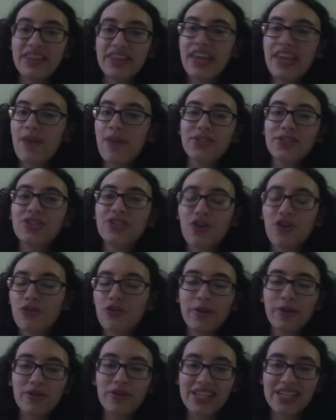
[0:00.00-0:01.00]
There was no
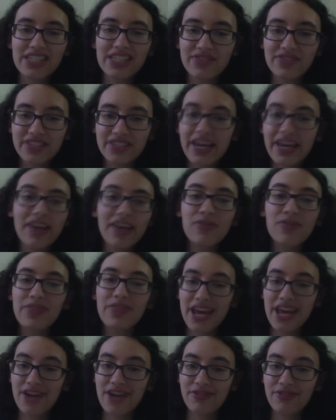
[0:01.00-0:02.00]
real sense of scale
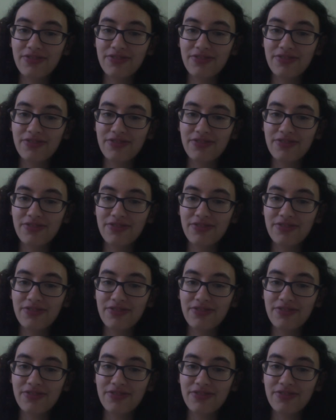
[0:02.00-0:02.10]
there.